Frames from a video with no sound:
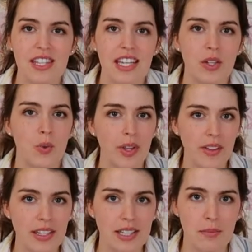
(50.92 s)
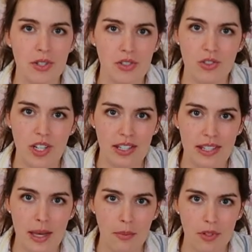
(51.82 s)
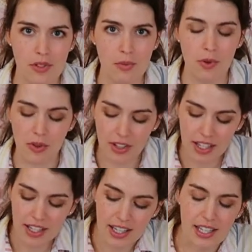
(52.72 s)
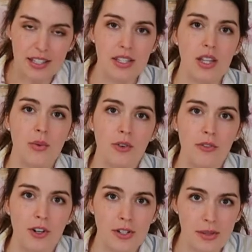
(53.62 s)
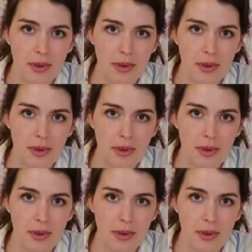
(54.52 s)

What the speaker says: that quickly demonstrates that principle is reverse